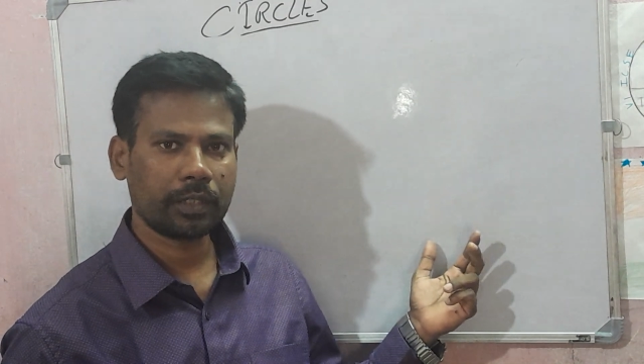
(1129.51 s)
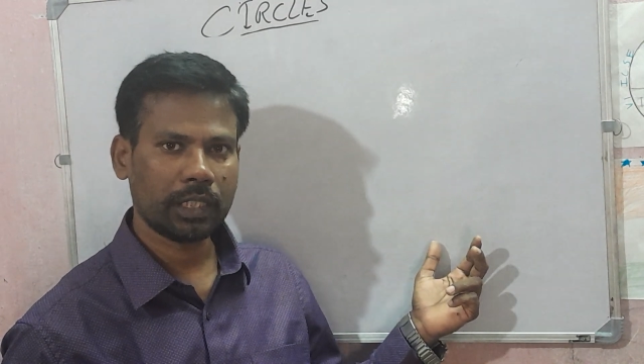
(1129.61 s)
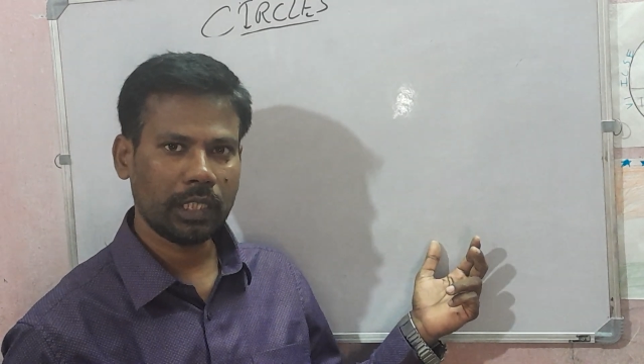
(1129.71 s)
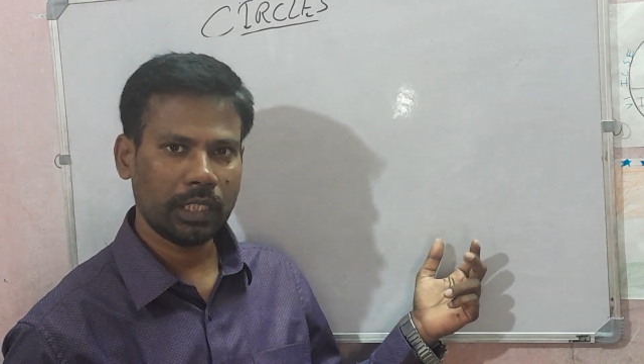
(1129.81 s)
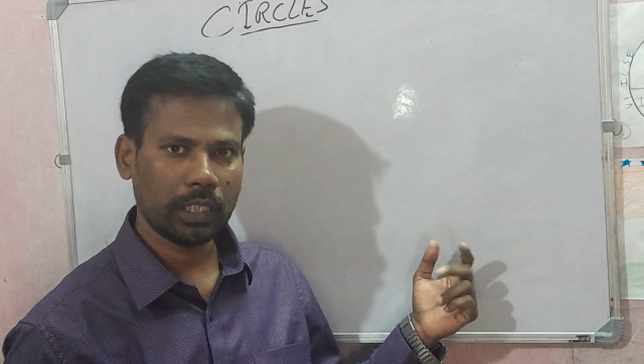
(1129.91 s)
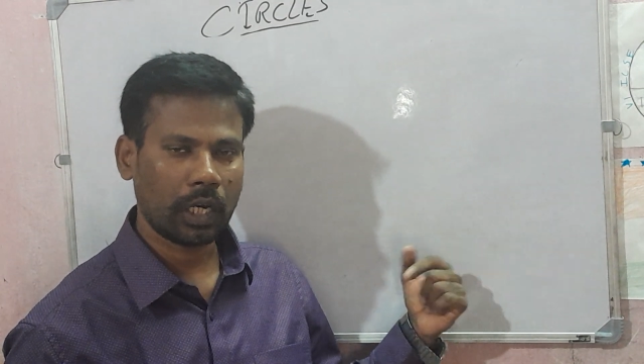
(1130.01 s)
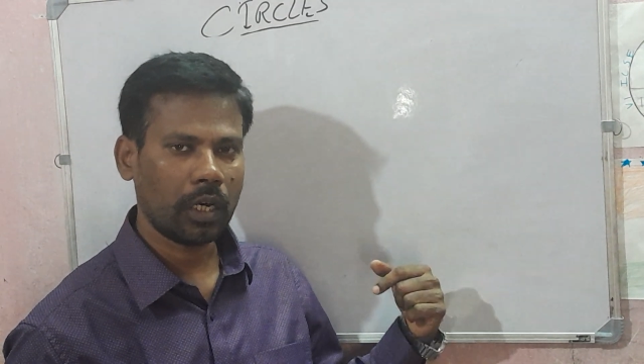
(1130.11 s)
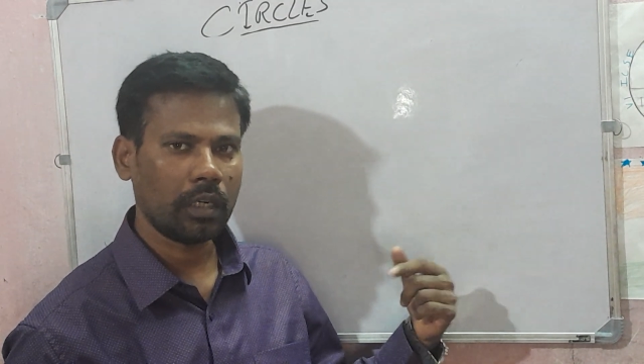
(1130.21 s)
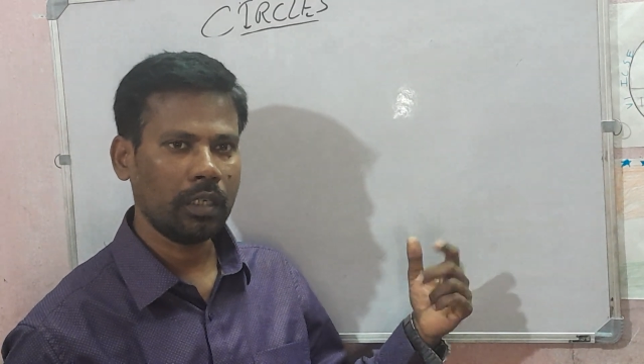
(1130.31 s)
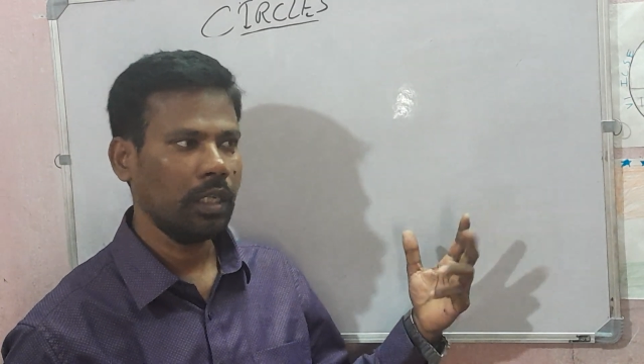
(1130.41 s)
sheet
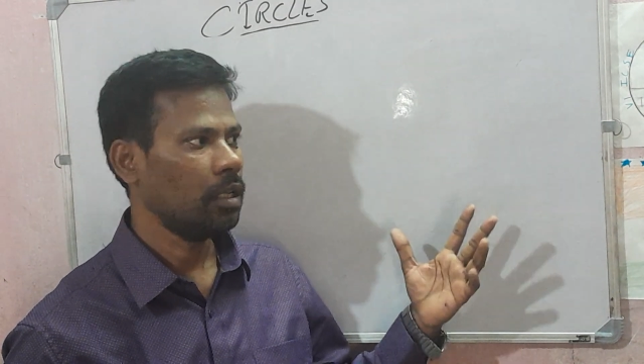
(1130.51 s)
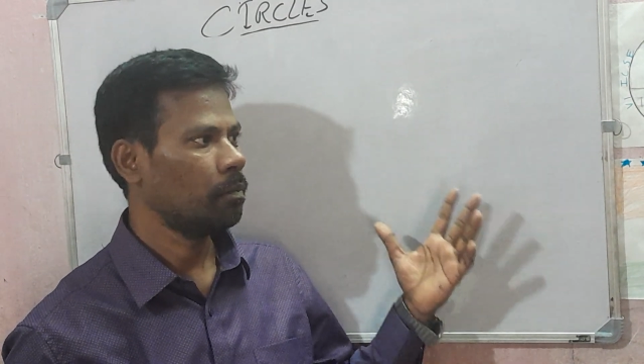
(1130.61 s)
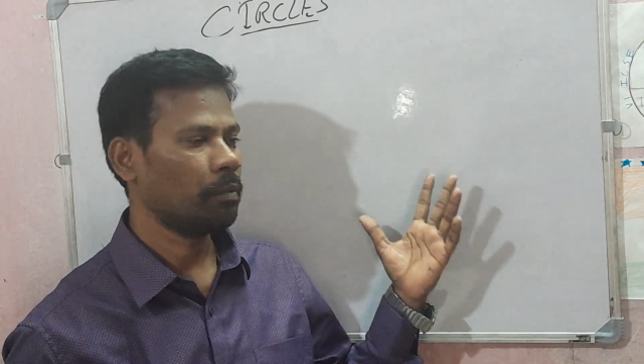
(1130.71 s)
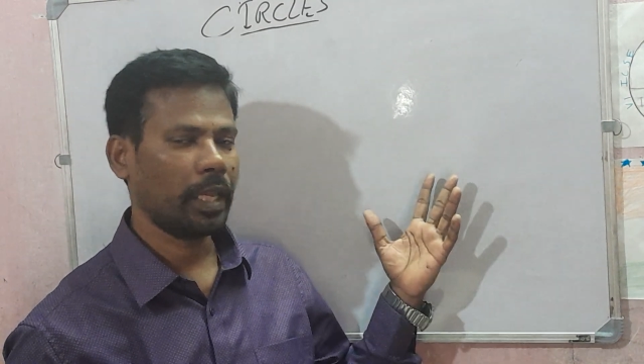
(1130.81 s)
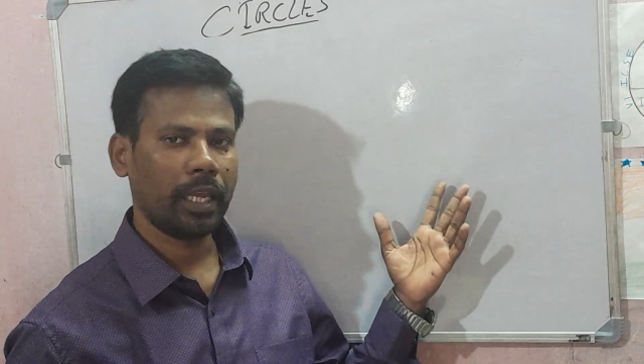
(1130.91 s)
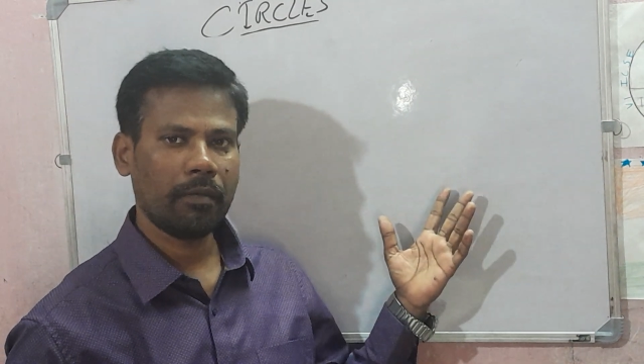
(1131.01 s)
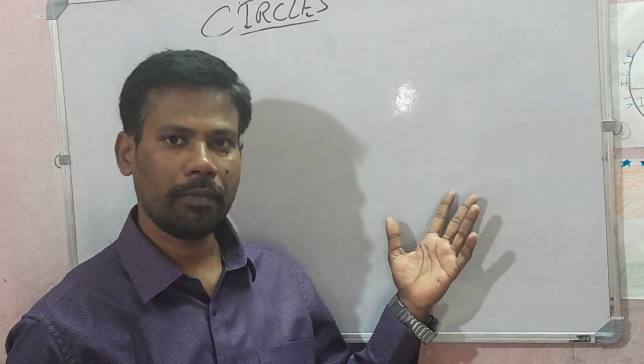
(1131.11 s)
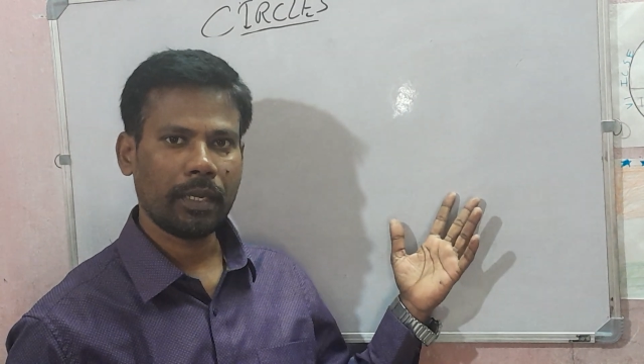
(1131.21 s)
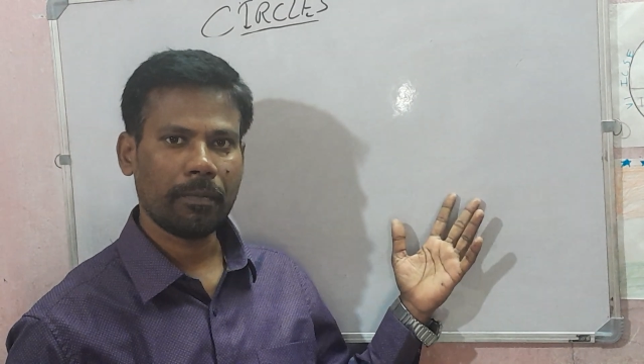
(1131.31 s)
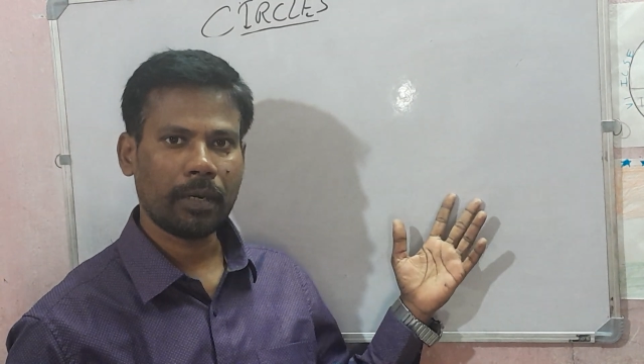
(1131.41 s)
or plain
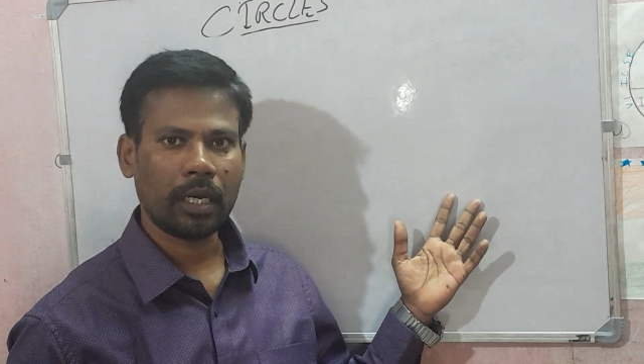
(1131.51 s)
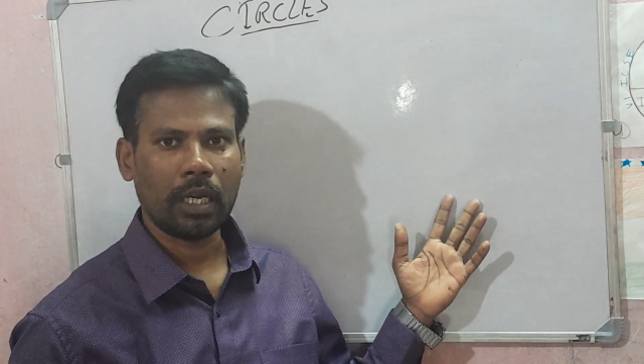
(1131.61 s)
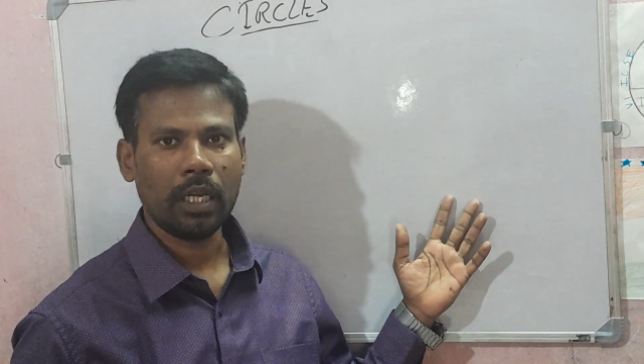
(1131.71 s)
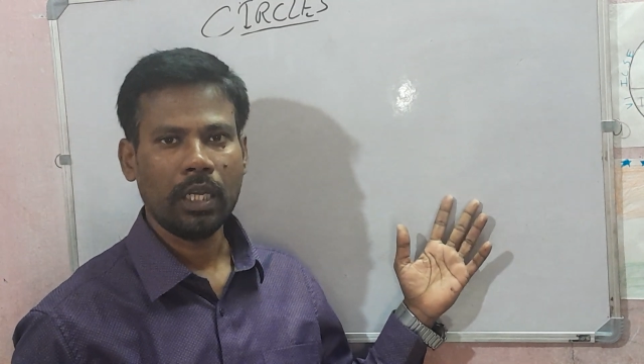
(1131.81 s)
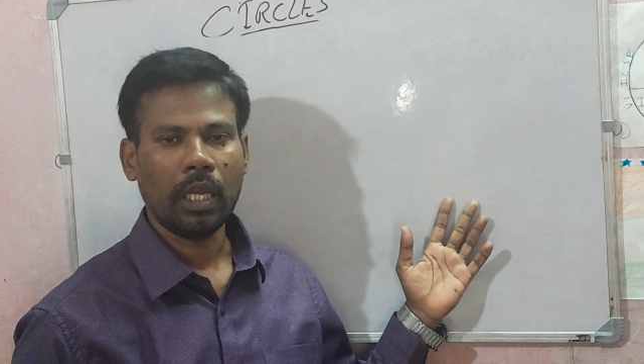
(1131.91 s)
paper